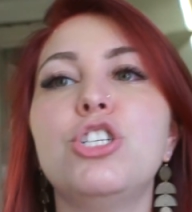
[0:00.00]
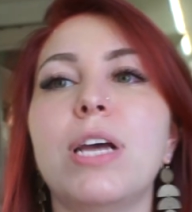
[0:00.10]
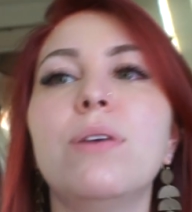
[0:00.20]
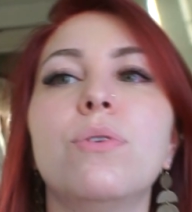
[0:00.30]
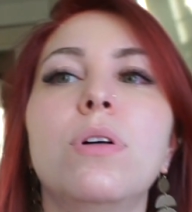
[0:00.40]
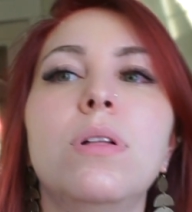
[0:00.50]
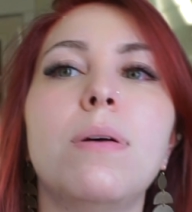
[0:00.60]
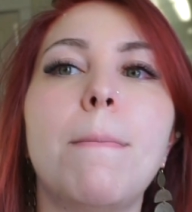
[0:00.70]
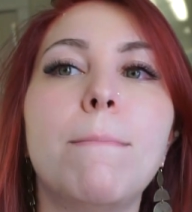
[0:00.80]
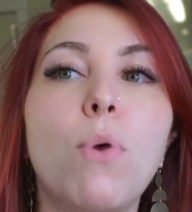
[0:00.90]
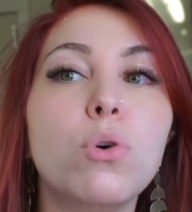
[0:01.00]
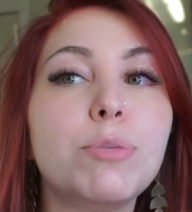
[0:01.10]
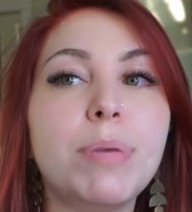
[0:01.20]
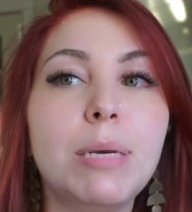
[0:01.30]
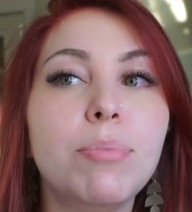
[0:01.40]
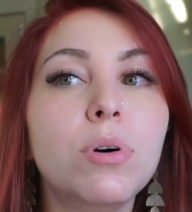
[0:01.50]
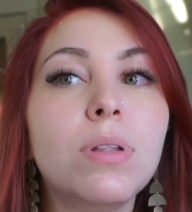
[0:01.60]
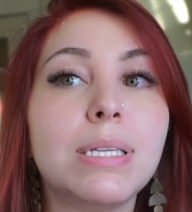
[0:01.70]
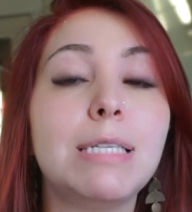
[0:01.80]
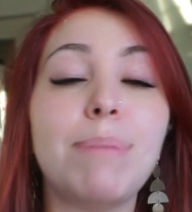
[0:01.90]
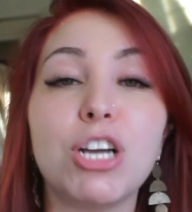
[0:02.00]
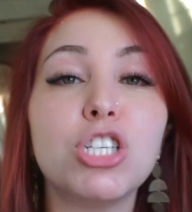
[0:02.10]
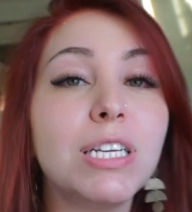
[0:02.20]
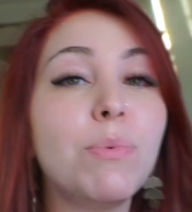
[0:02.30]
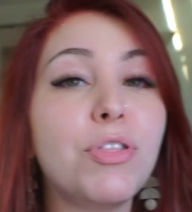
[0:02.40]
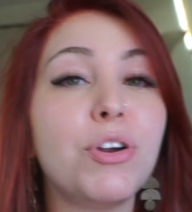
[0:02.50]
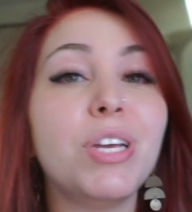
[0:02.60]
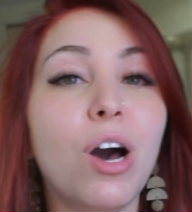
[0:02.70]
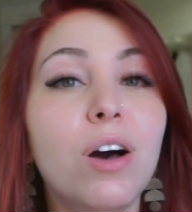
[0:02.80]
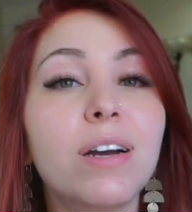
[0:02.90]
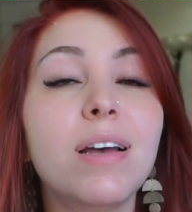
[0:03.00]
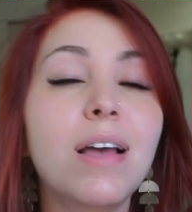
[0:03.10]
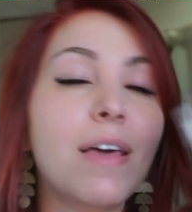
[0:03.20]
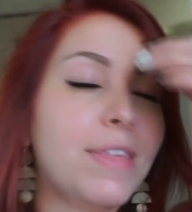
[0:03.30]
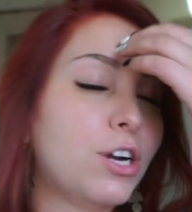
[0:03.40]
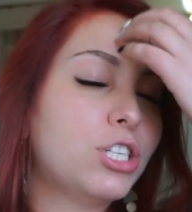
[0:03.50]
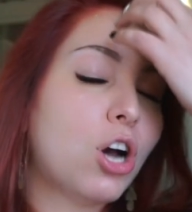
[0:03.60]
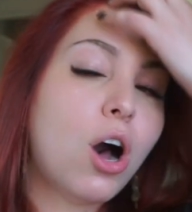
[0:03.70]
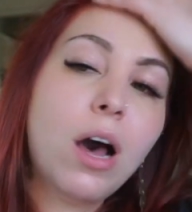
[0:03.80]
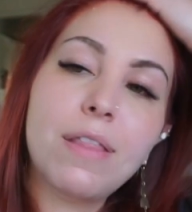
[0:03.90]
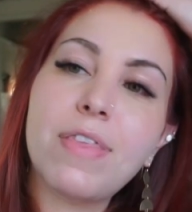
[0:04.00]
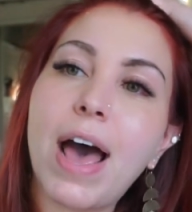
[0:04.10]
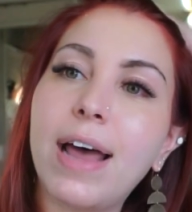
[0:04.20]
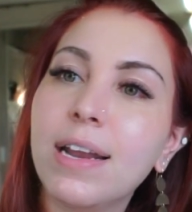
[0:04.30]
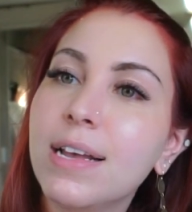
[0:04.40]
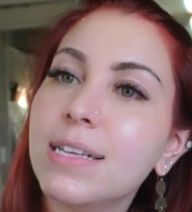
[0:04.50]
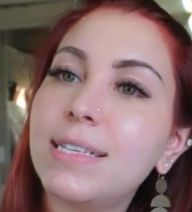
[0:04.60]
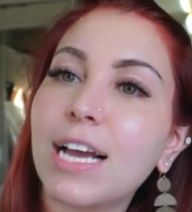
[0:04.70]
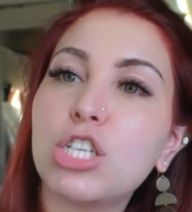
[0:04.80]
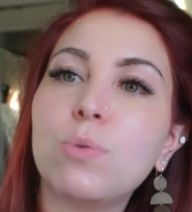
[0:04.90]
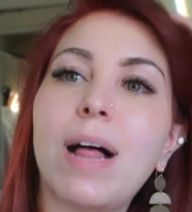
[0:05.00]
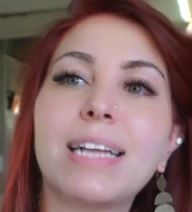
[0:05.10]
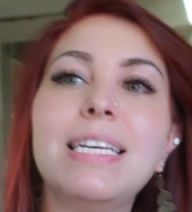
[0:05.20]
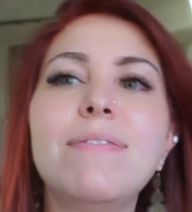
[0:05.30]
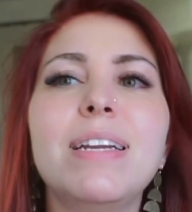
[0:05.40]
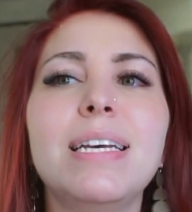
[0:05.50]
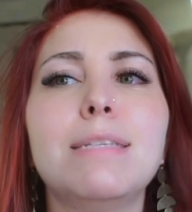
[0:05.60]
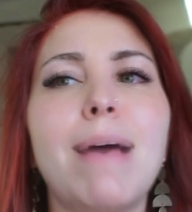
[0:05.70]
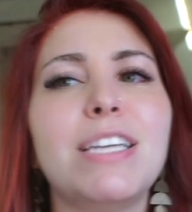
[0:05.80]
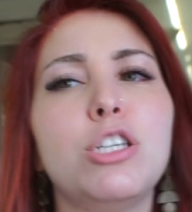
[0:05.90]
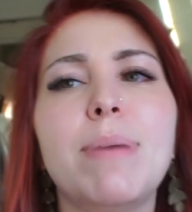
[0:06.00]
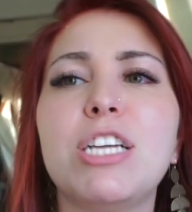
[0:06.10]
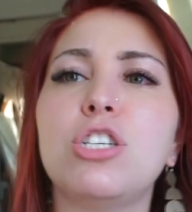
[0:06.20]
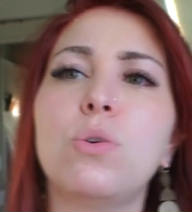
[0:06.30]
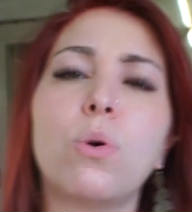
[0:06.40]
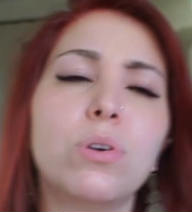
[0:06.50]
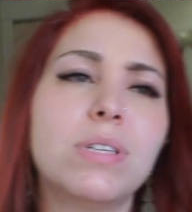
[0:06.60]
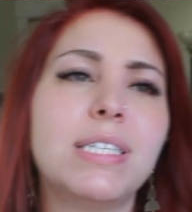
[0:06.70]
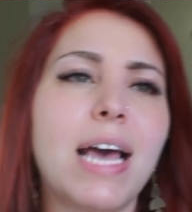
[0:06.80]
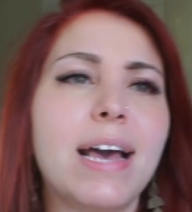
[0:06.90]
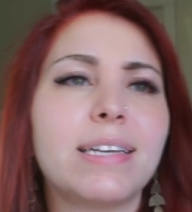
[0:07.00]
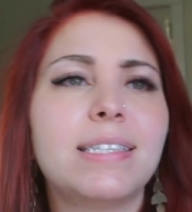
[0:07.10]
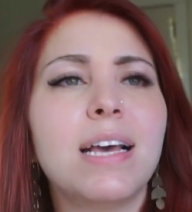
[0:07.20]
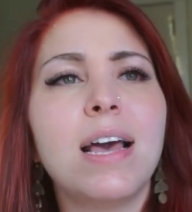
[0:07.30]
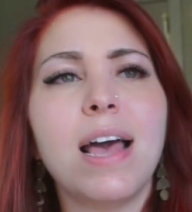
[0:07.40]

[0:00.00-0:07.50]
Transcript: general, most people, especially when they're young, they're taught that sexual activities, masturbation, oral sex,